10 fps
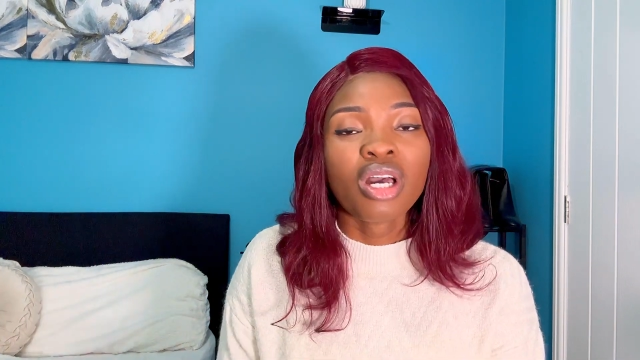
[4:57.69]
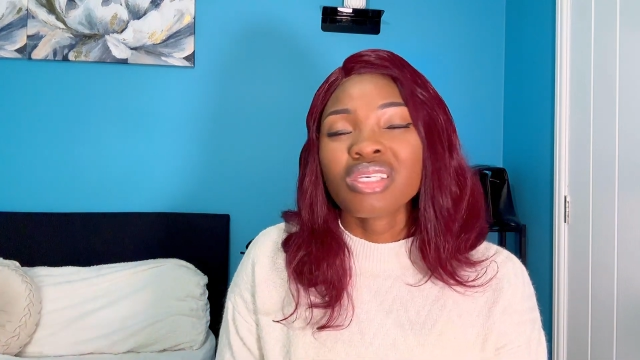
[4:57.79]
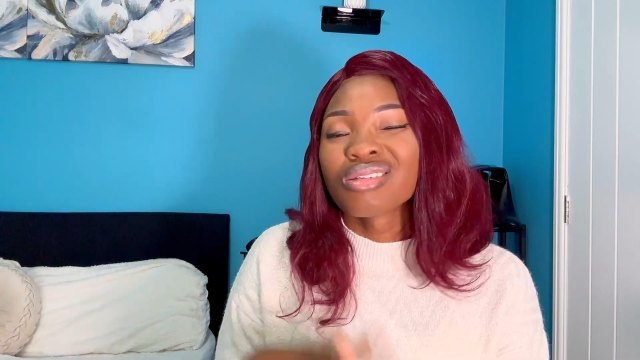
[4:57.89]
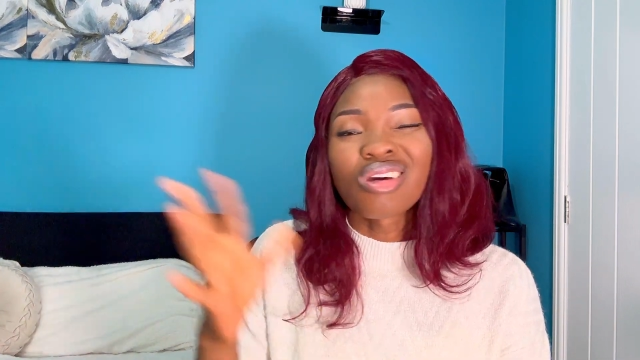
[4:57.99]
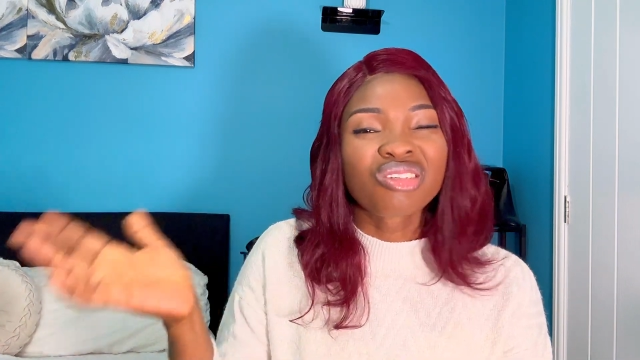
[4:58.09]

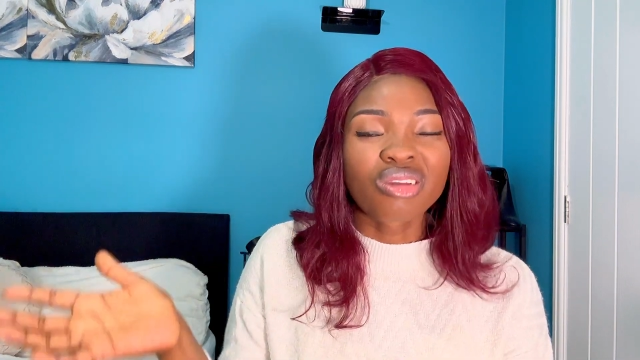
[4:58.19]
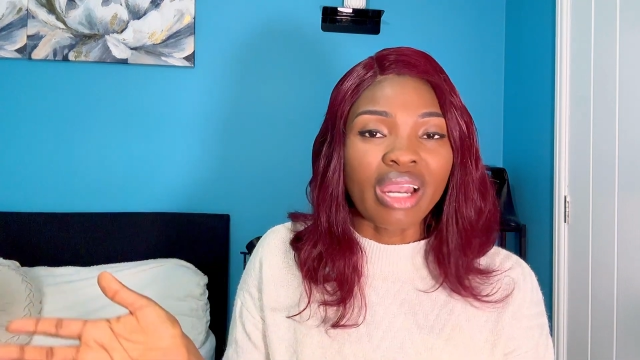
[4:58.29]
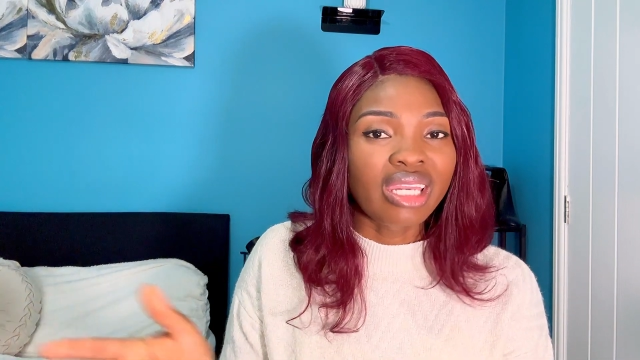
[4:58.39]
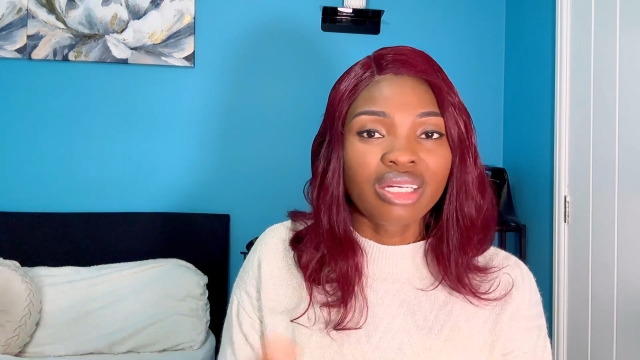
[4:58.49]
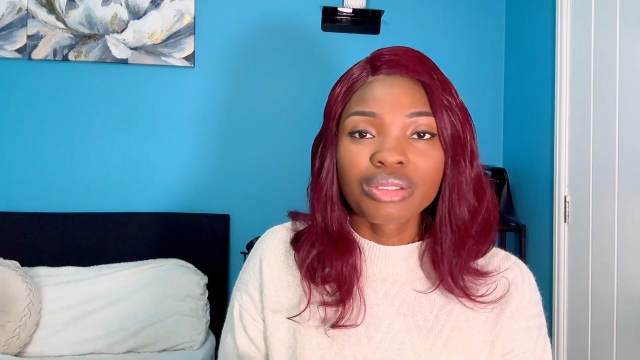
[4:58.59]
So just do your
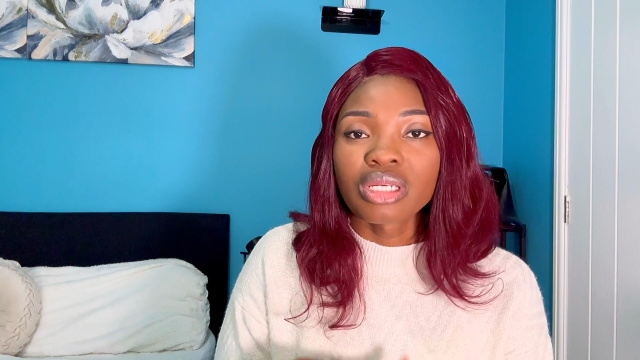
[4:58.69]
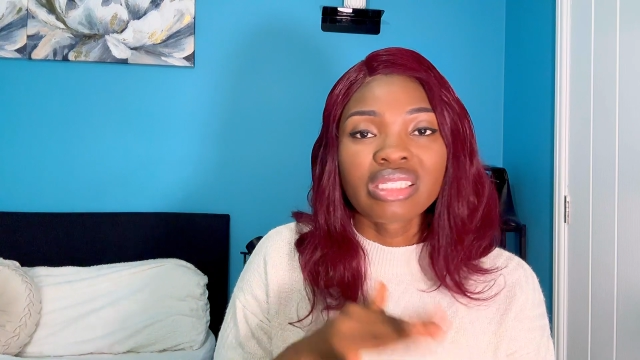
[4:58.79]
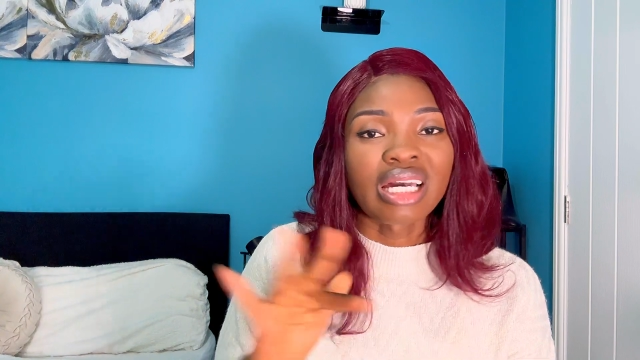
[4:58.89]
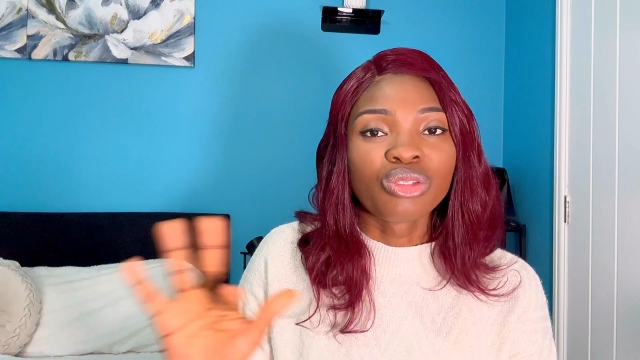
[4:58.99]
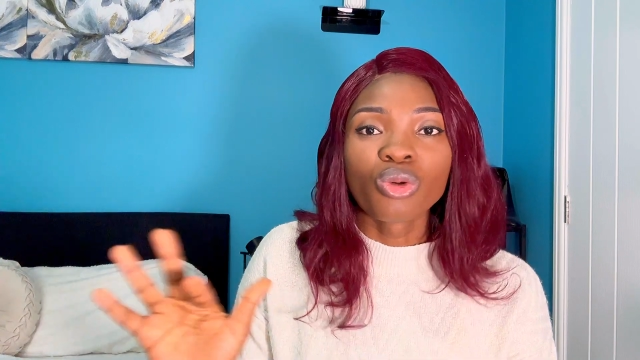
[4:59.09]

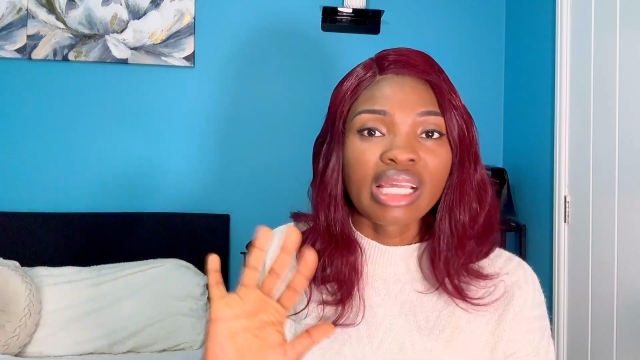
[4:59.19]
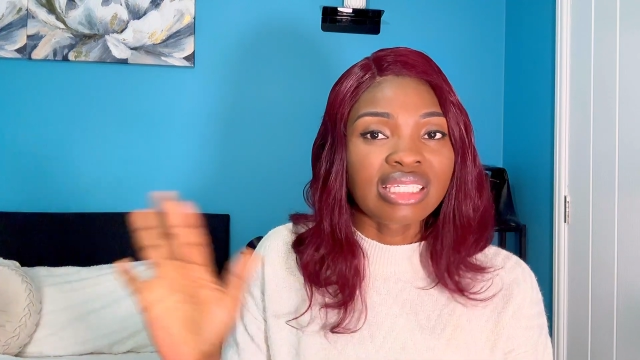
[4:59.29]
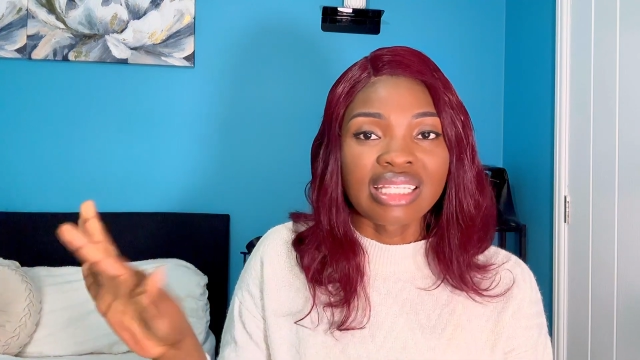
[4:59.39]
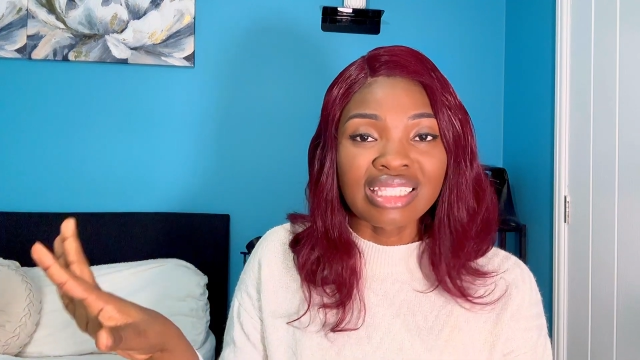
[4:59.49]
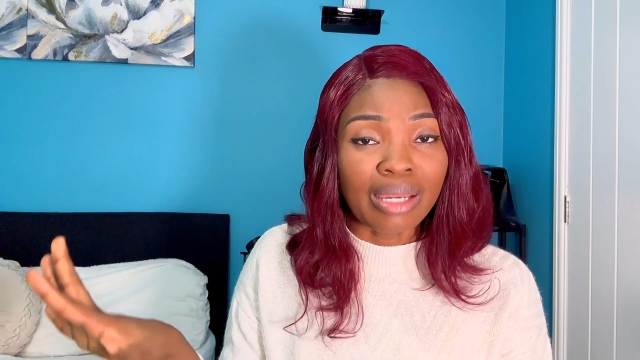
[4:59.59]
IELTS and don't let
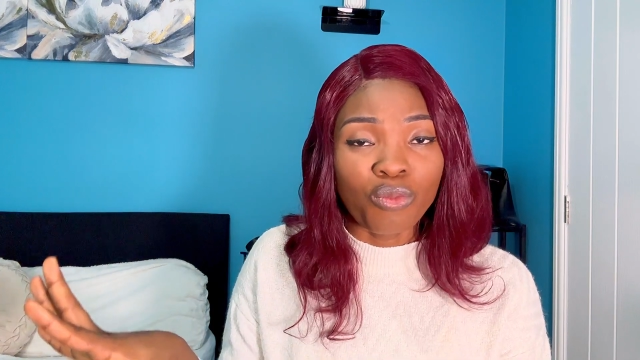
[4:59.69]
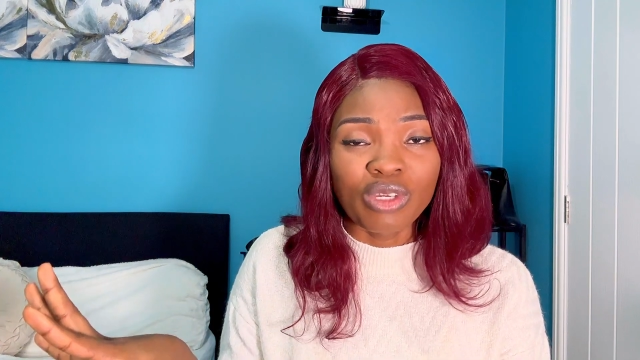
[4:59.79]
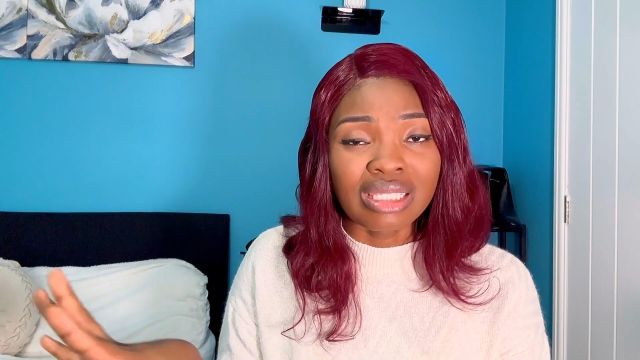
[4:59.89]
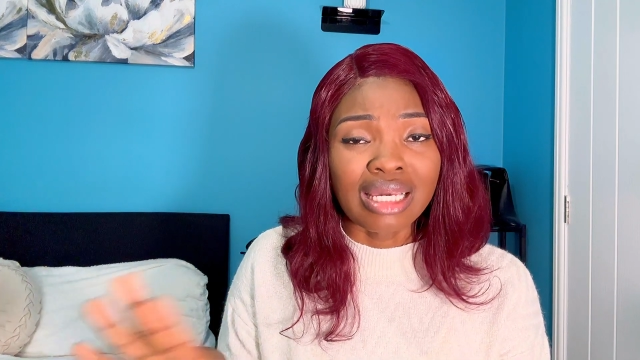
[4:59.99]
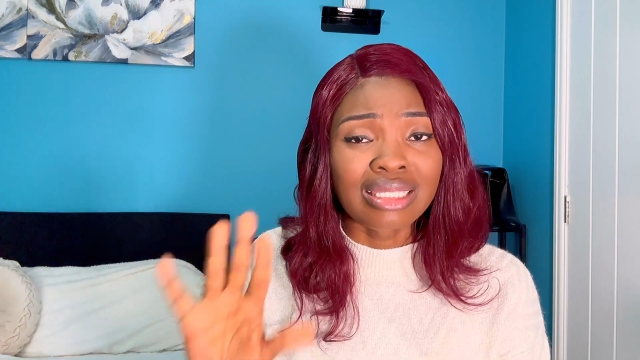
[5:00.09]
any time
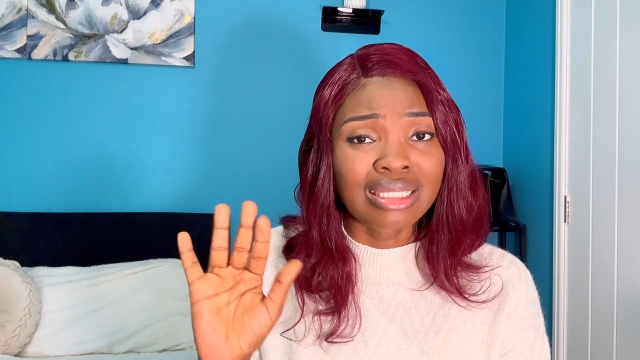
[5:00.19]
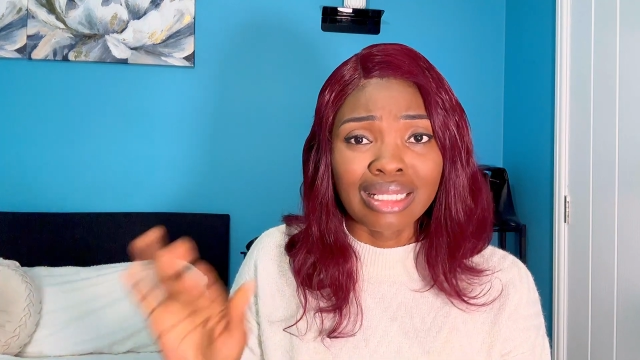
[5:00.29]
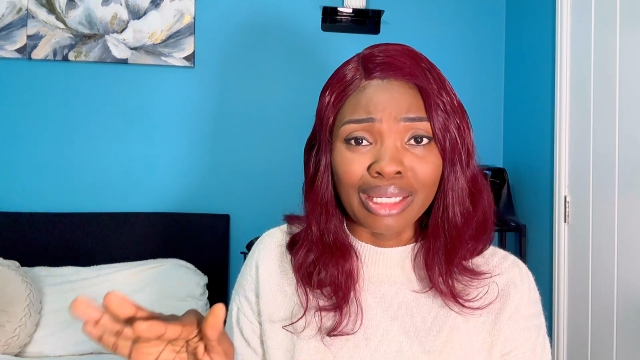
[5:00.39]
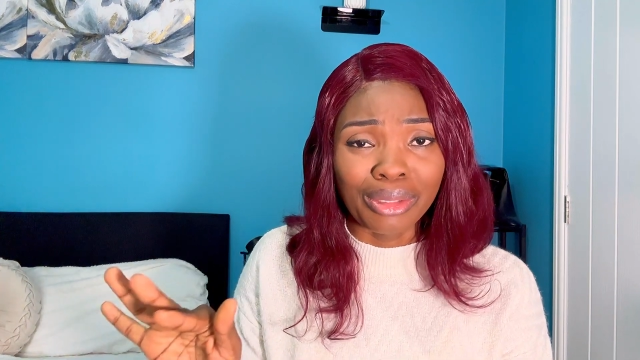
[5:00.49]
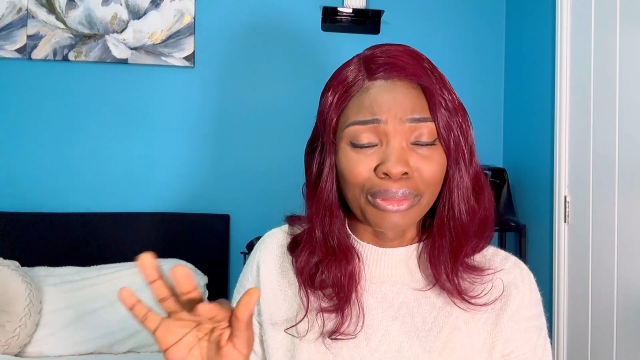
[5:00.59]
wasters
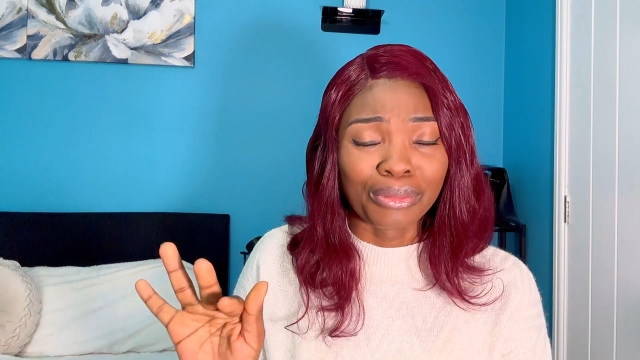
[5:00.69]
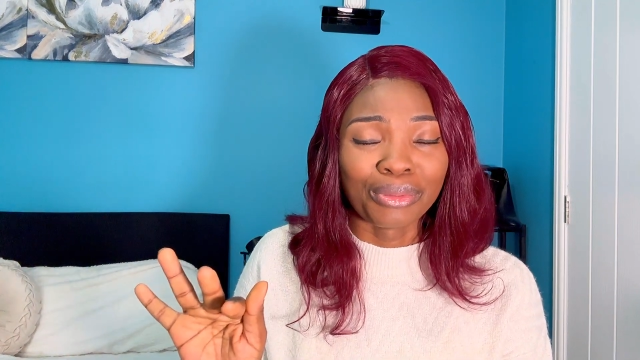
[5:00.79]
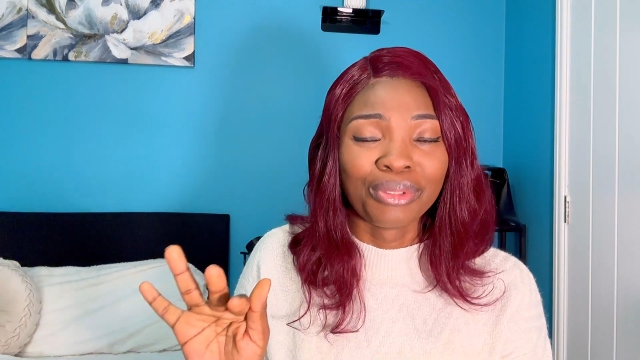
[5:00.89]
delay you.